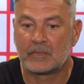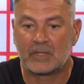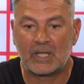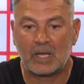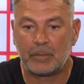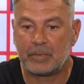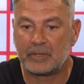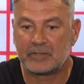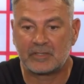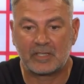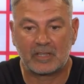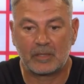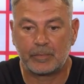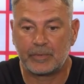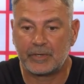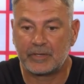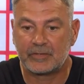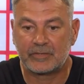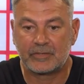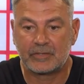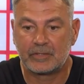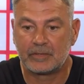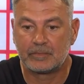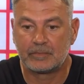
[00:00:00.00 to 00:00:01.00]
Derbies are the
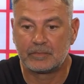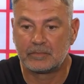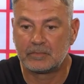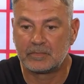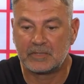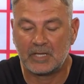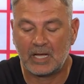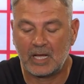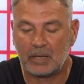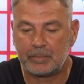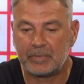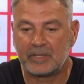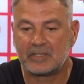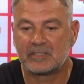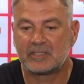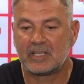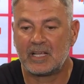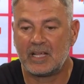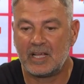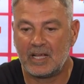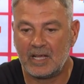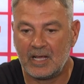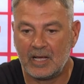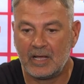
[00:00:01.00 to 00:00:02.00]
best. Derbies
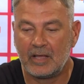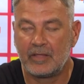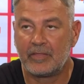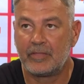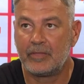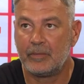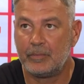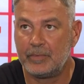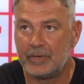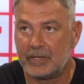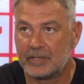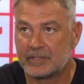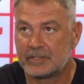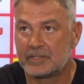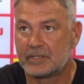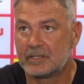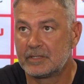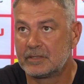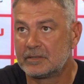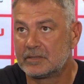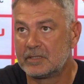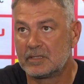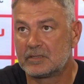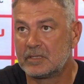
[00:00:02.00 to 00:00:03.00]
are the
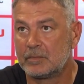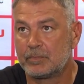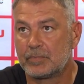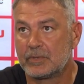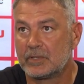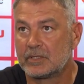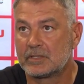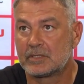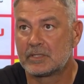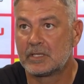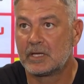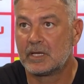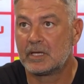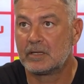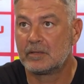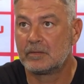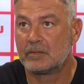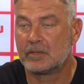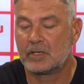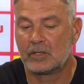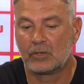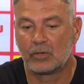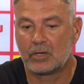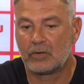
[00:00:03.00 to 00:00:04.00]
best. It's as simple as that.
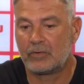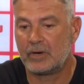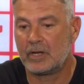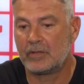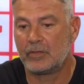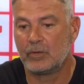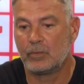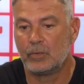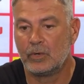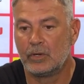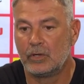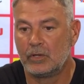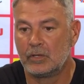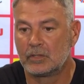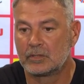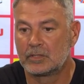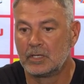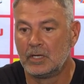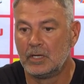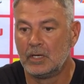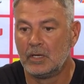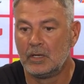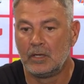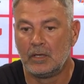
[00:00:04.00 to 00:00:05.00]
You look around the
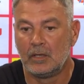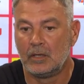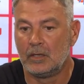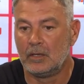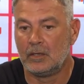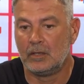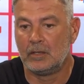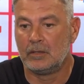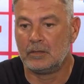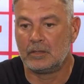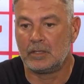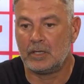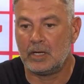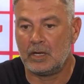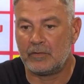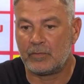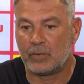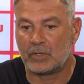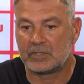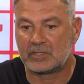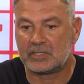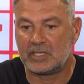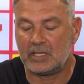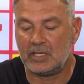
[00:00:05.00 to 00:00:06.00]
world, you know,
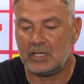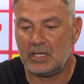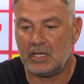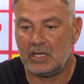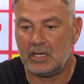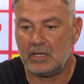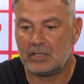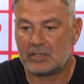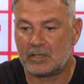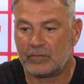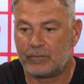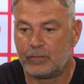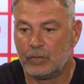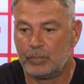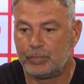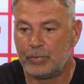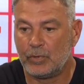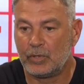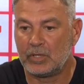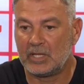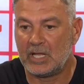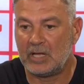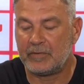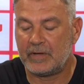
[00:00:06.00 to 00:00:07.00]
everyone sitting here is a
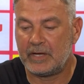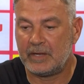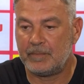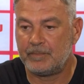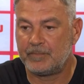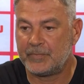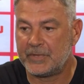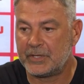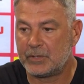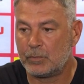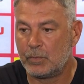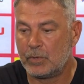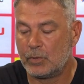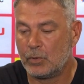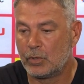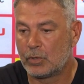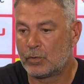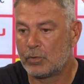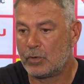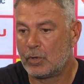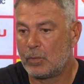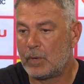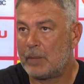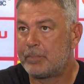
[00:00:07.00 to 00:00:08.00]
football lover, and we
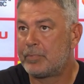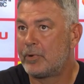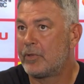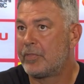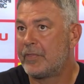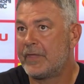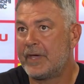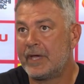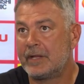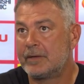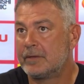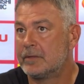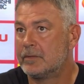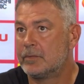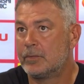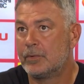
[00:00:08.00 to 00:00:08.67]
all grew up on that,